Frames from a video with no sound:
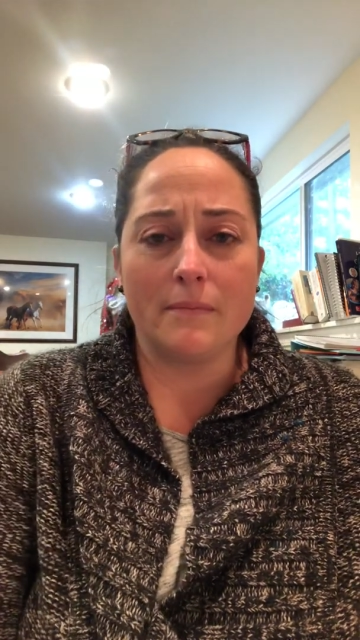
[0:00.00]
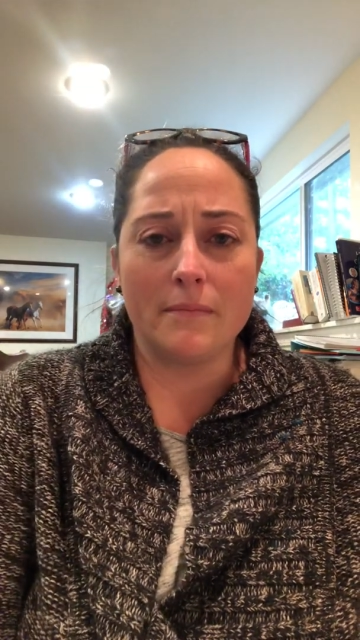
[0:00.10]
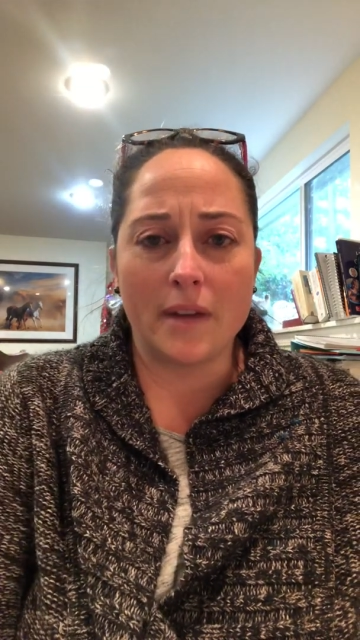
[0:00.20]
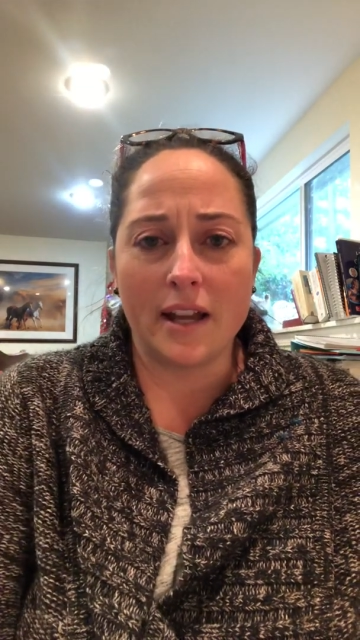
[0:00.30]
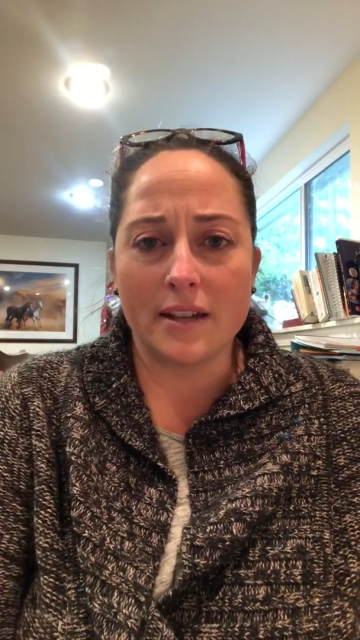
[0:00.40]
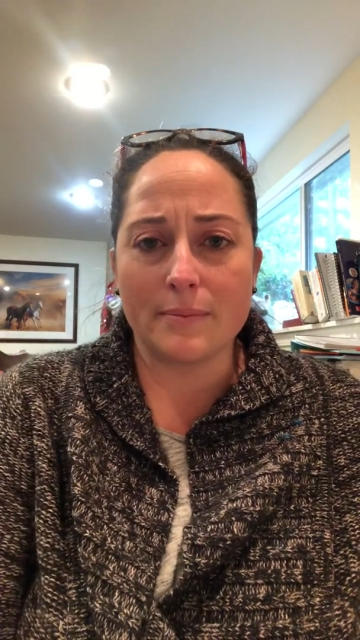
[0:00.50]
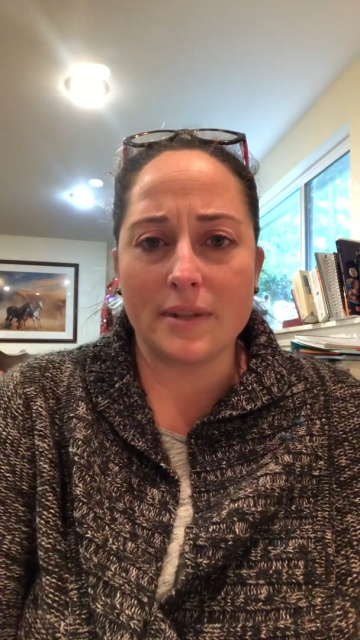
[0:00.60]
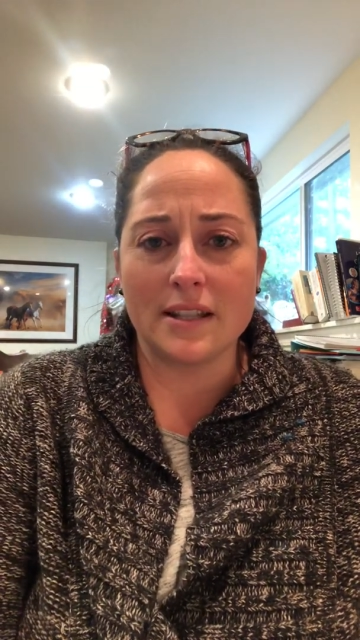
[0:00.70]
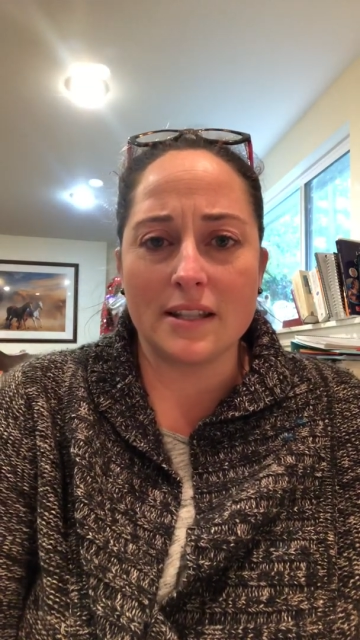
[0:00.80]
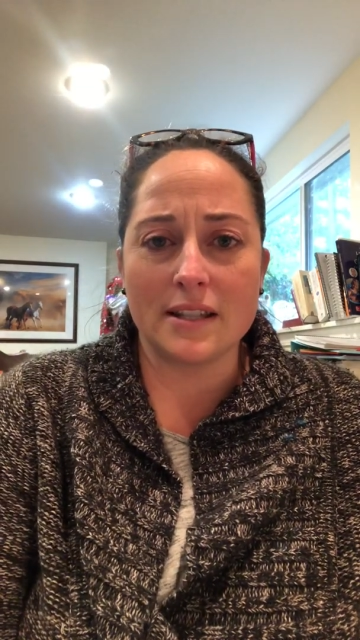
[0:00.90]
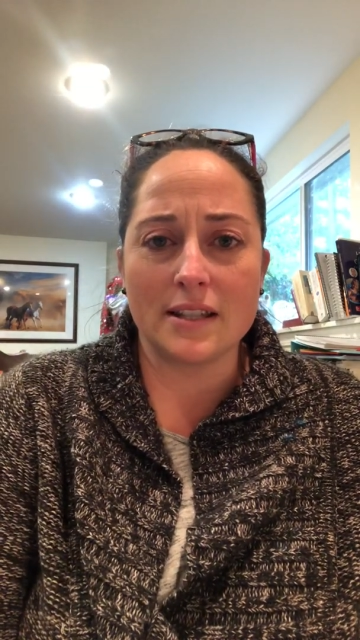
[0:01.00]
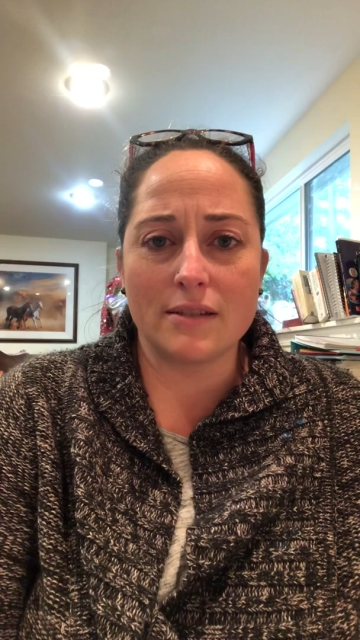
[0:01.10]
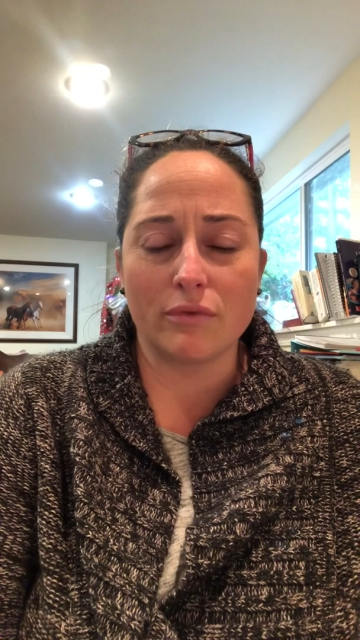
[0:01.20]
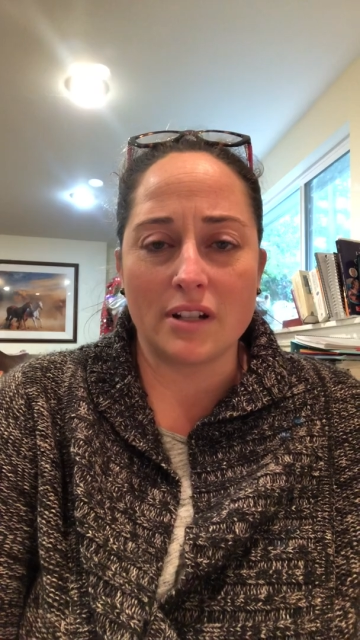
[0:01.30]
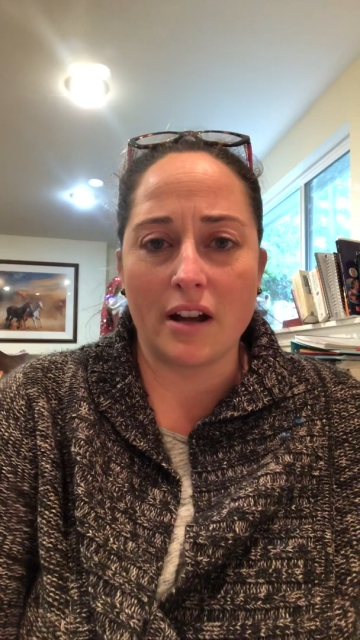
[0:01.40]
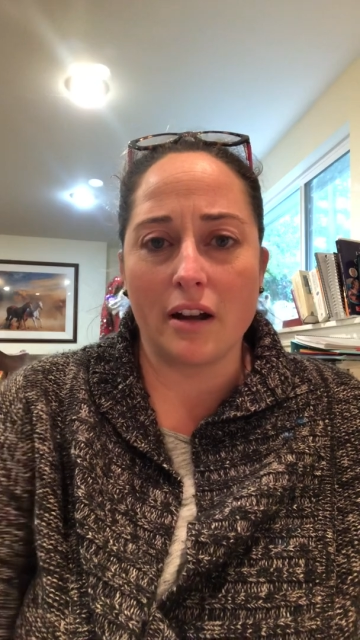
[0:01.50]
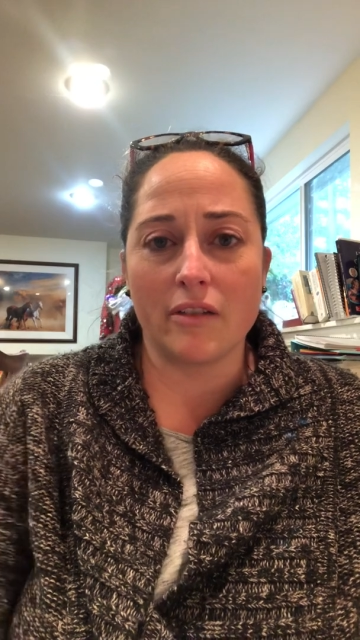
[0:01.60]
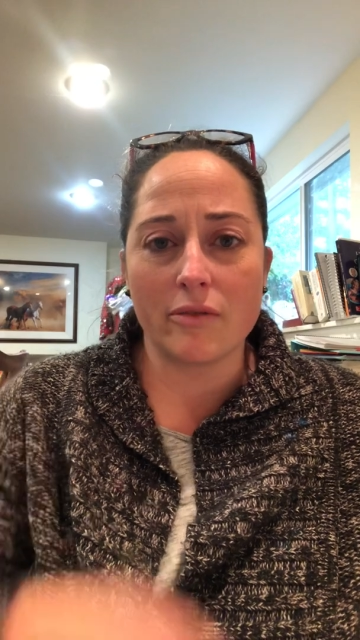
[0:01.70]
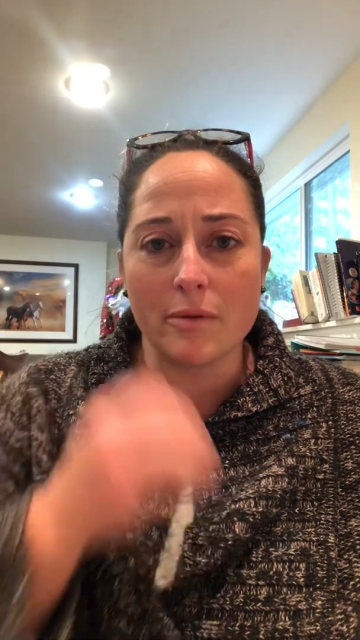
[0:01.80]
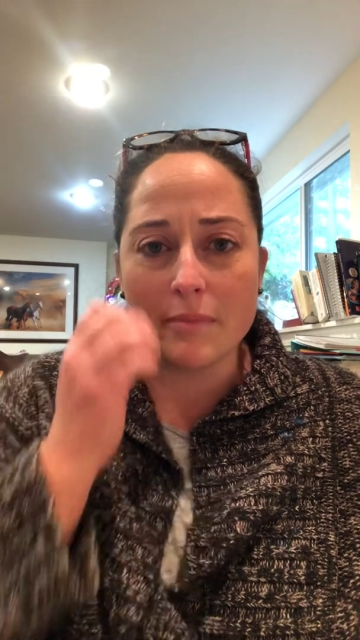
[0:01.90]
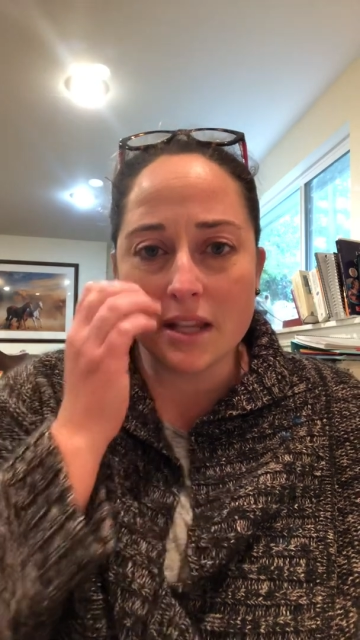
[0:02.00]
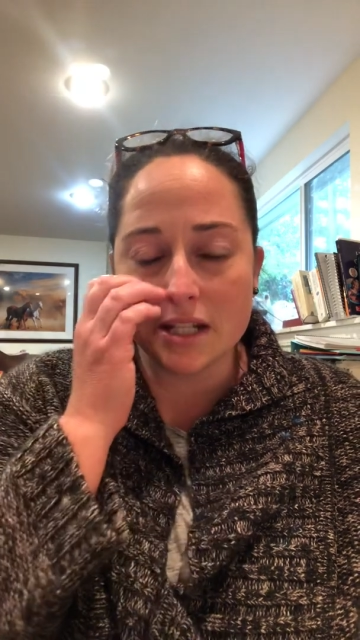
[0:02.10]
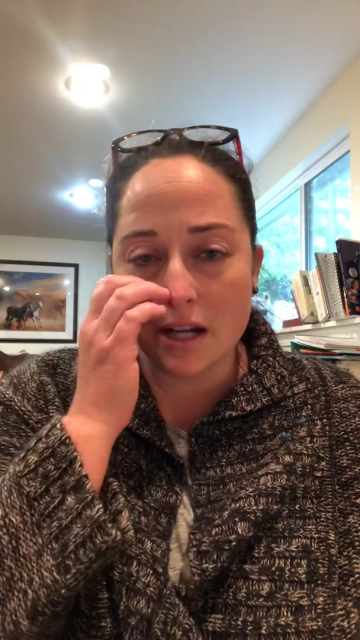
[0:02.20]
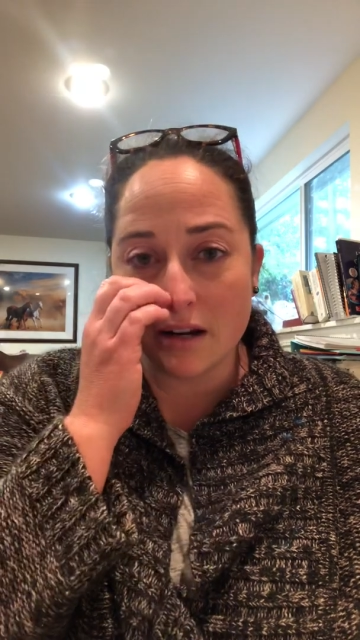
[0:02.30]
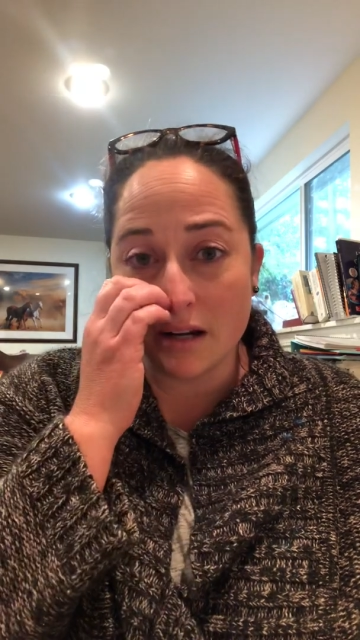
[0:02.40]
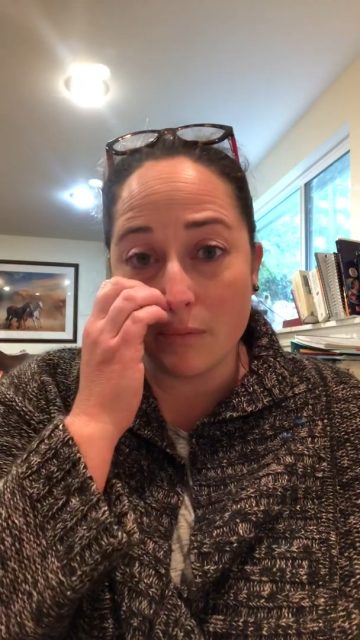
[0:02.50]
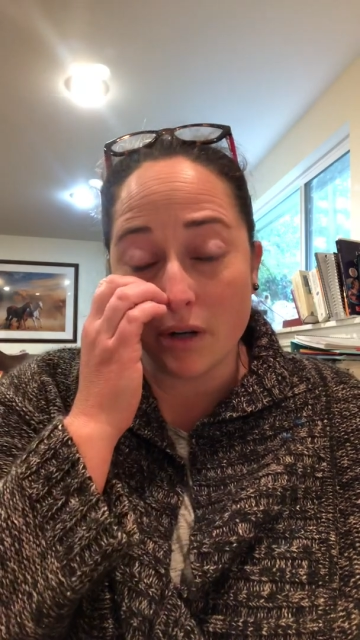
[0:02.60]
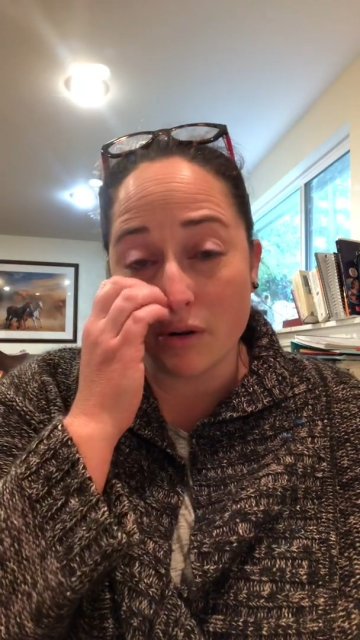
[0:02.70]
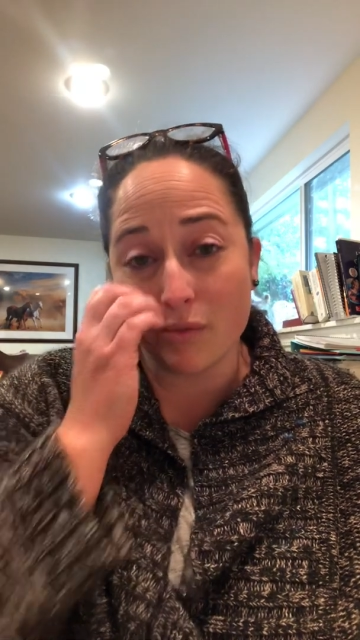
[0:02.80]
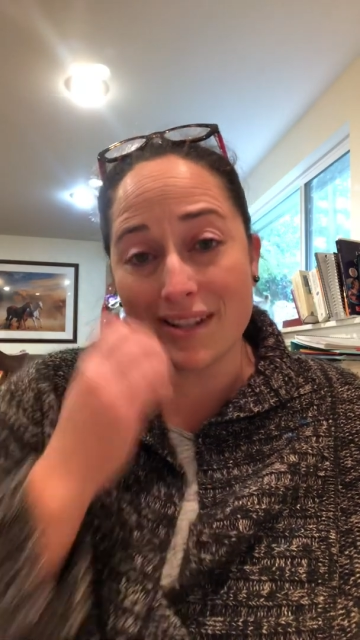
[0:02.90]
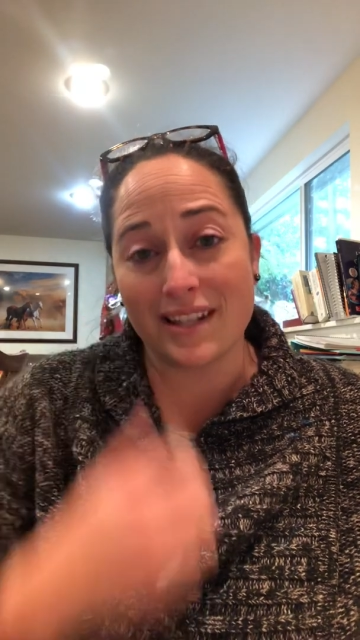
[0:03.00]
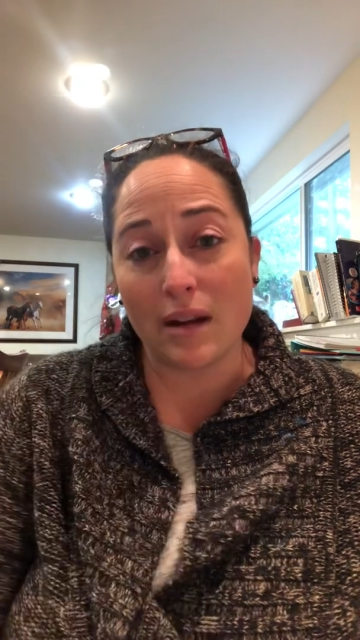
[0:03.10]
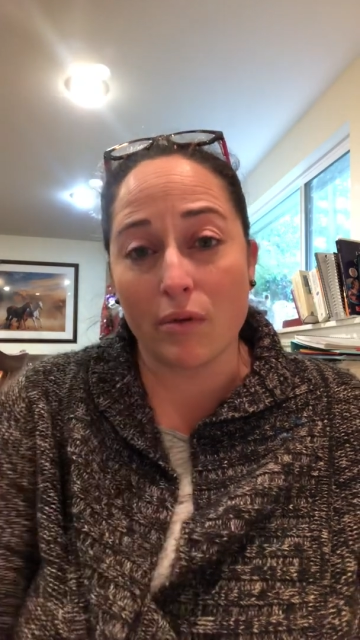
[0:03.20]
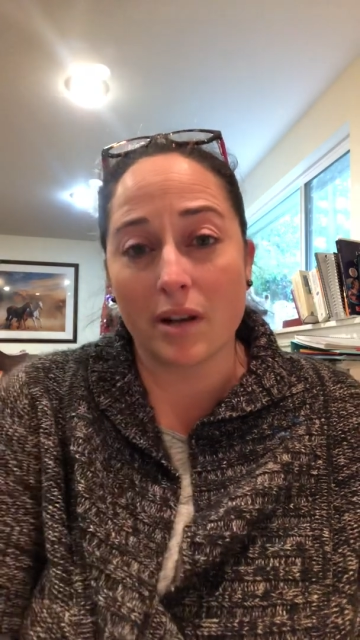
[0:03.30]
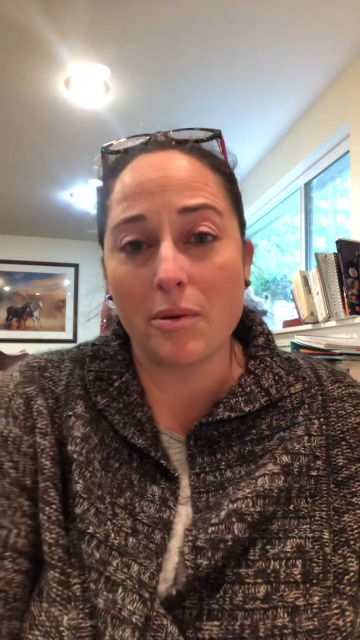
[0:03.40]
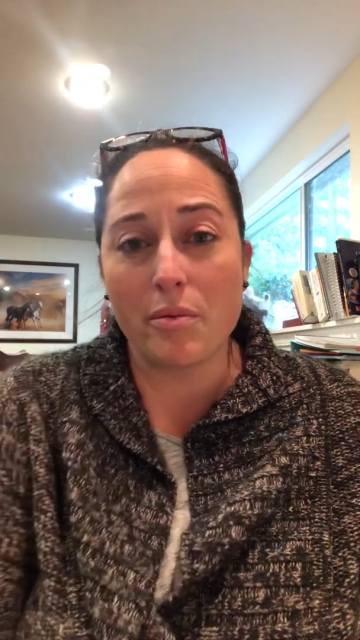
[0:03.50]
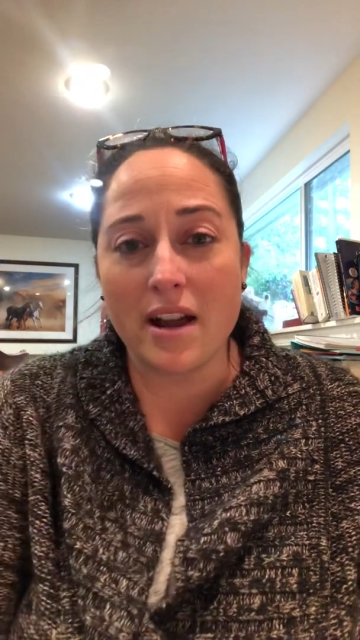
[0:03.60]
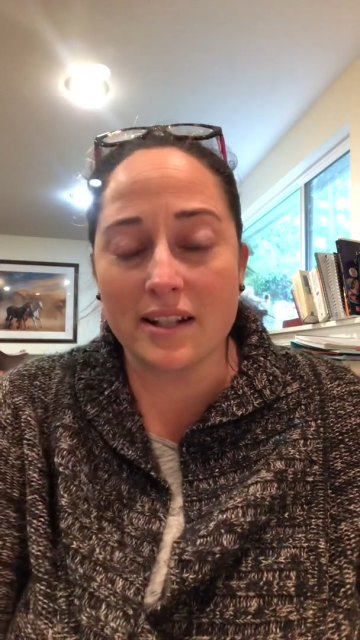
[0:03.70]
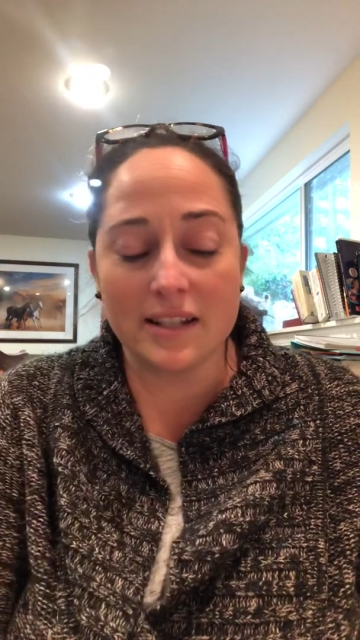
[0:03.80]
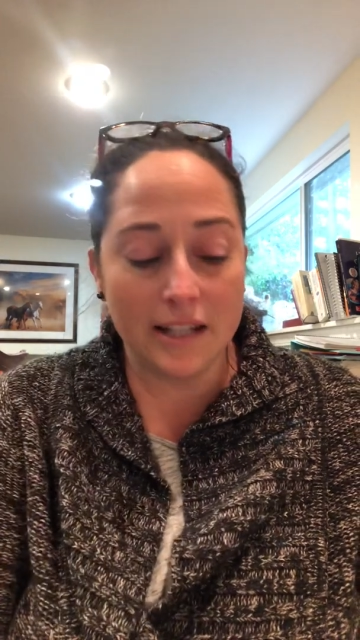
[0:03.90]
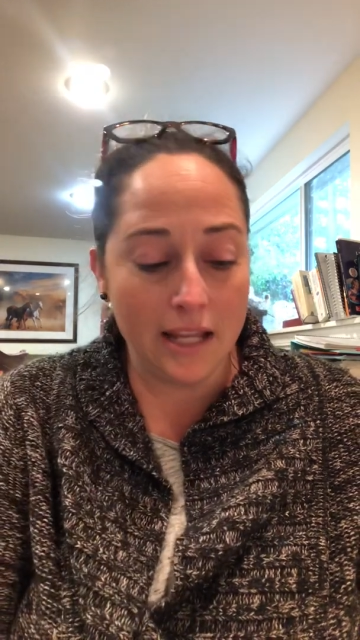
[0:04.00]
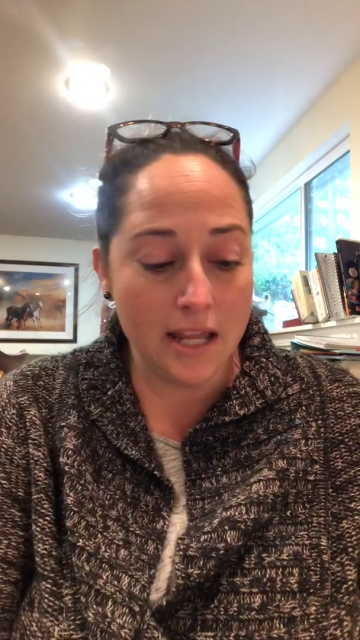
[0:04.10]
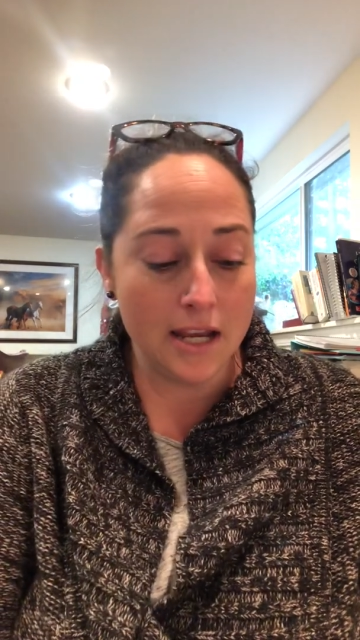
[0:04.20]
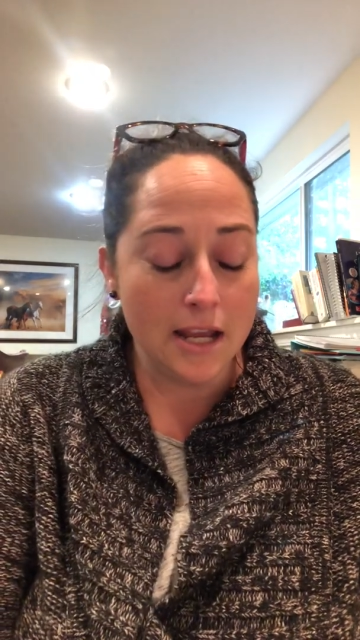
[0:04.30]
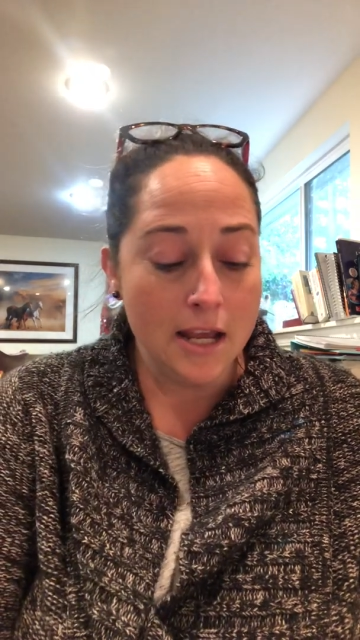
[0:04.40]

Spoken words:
my husband's retiring from the military, and we don't know what state we're going to be practicing in.